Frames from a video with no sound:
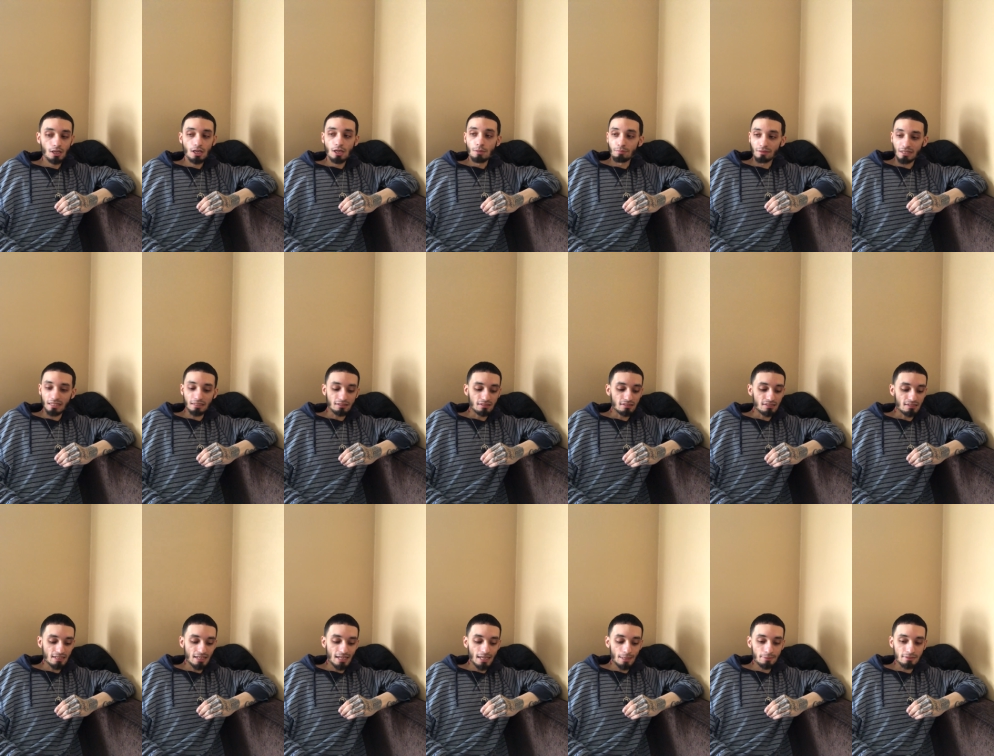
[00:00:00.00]
But at the
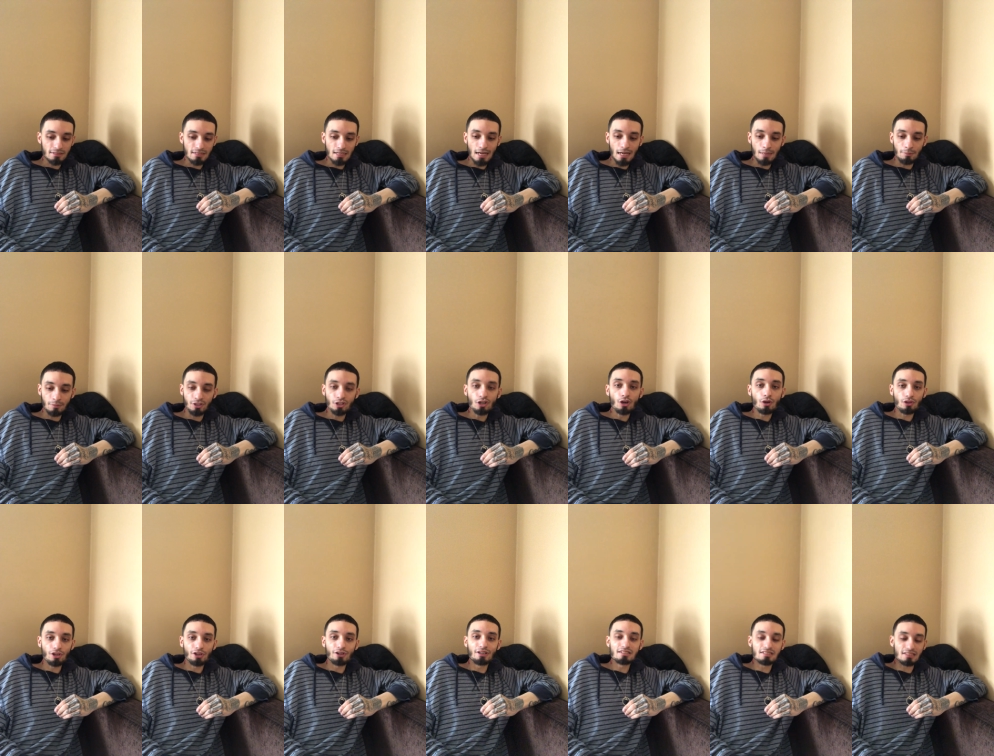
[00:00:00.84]
same time, you know,
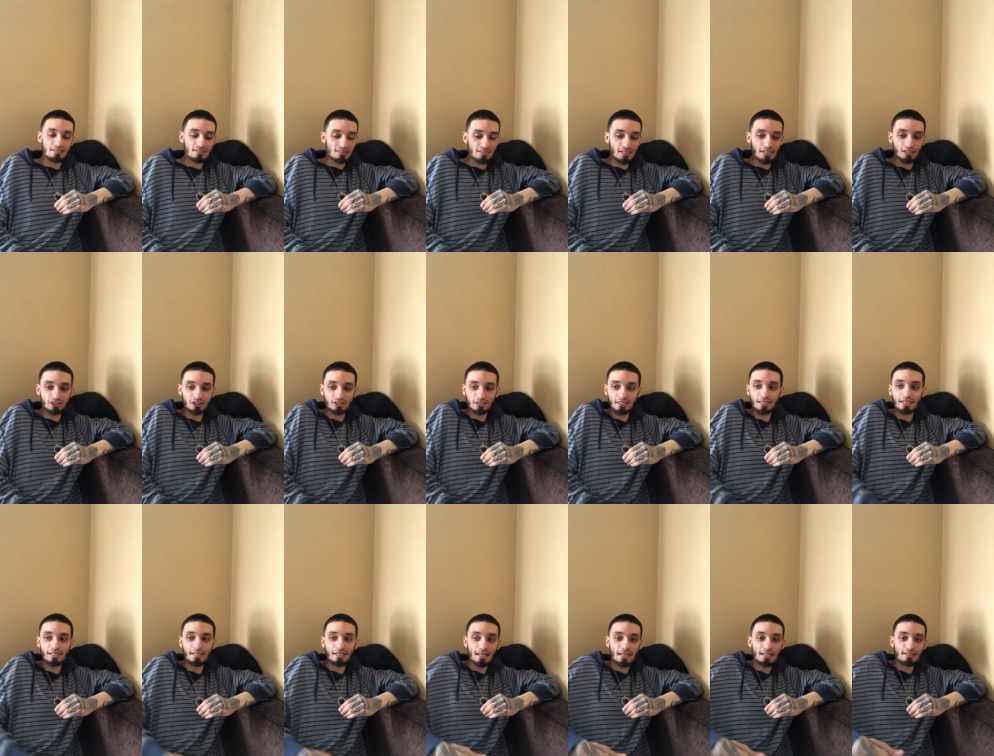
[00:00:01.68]
there is a such
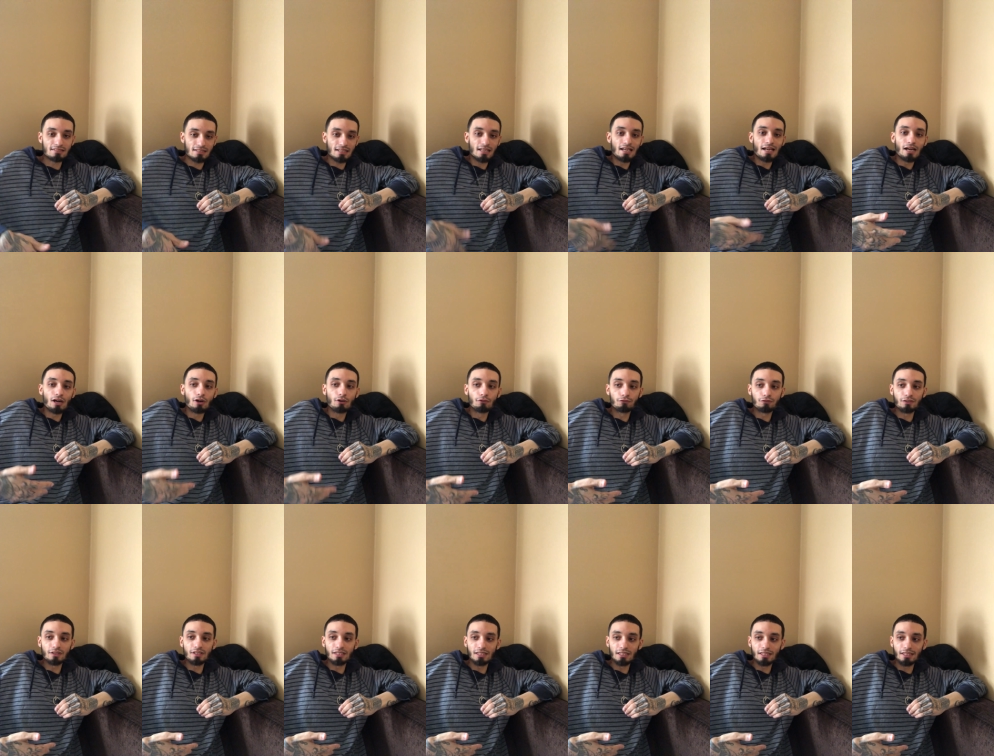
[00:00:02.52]
thing as a
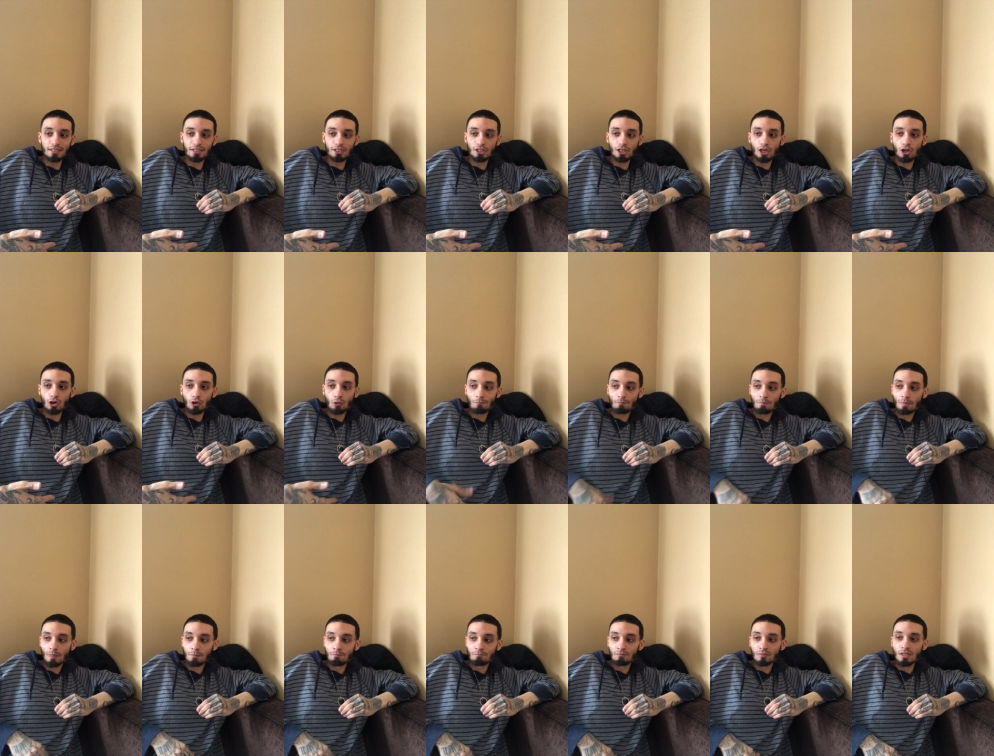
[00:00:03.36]
healthy ego
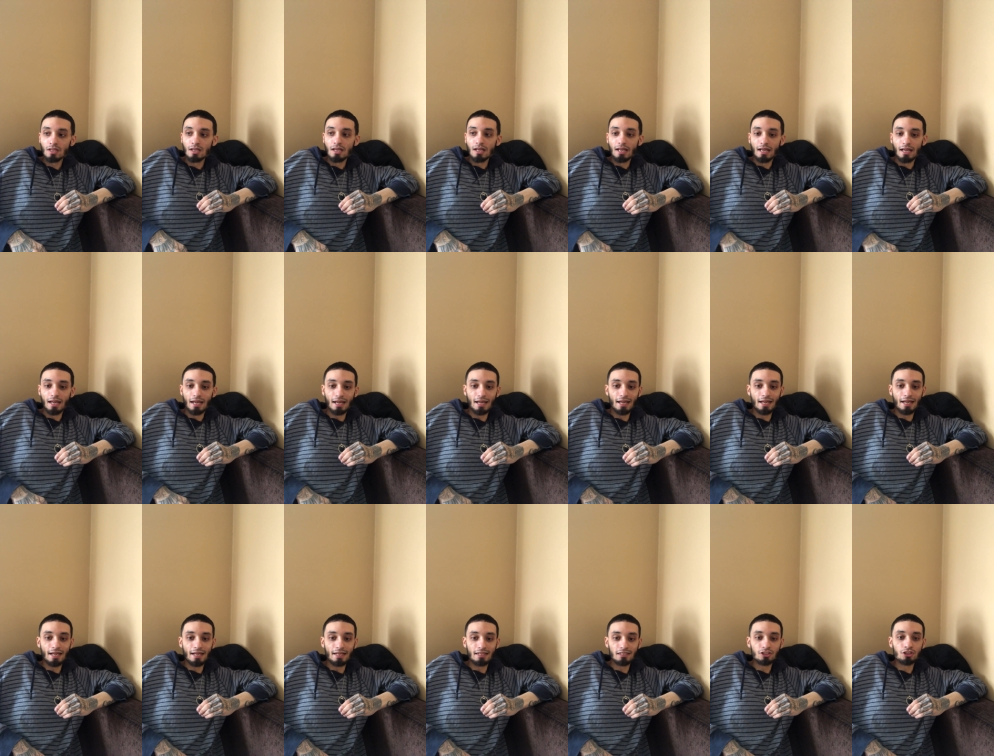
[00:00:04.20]

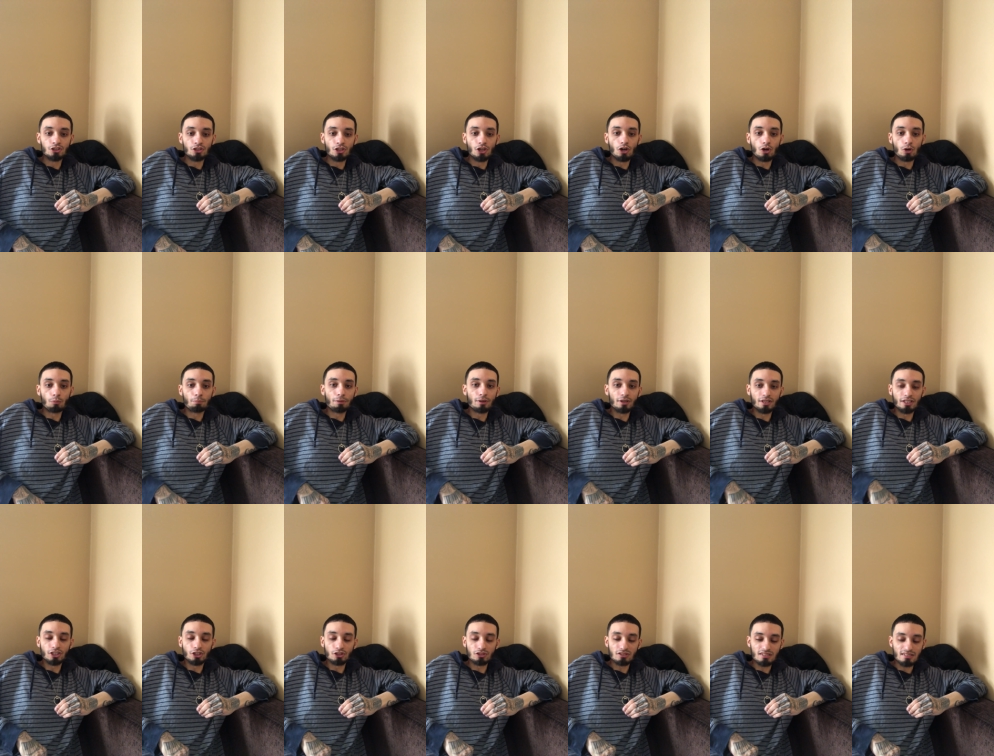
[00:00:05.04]
and, you know,
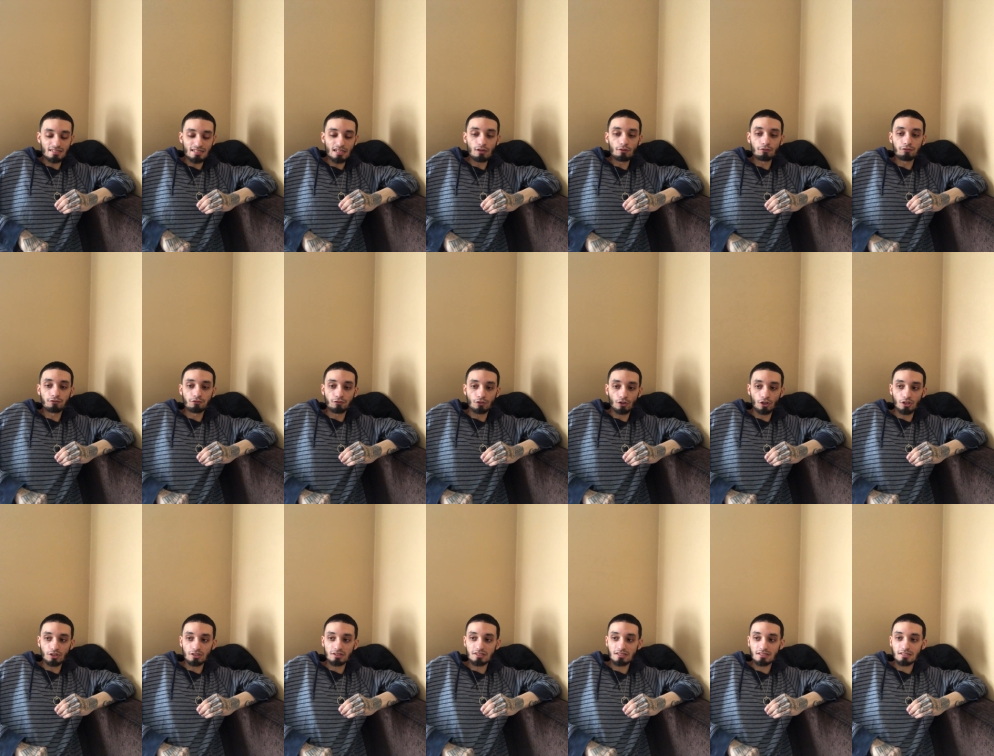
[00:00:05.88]
putting yourself
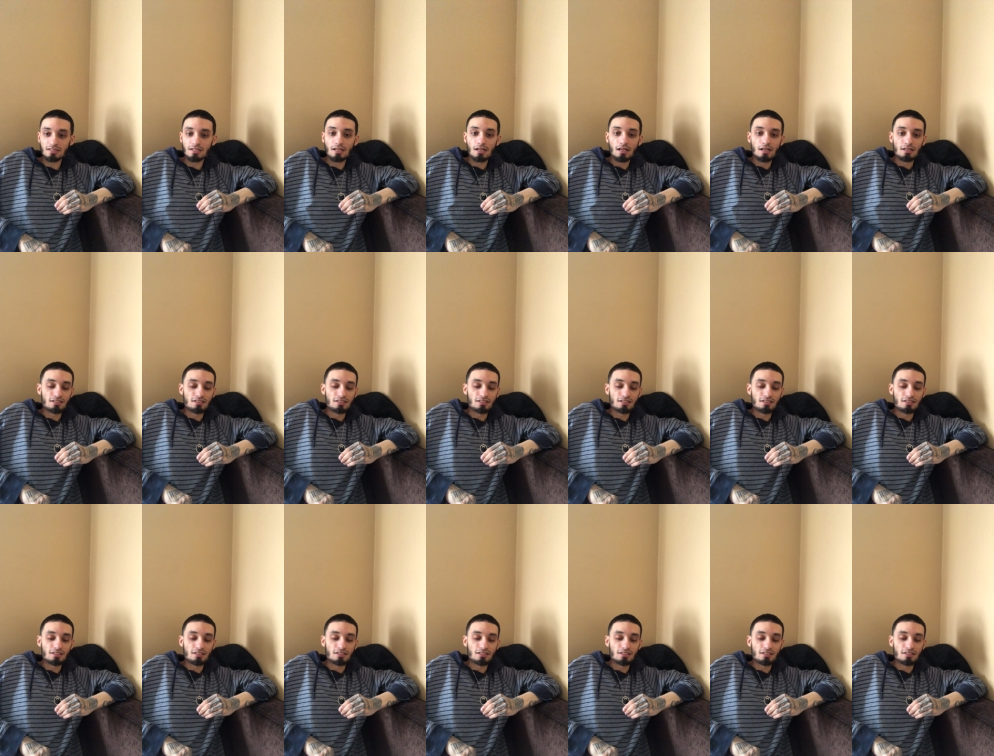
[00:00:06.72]
first.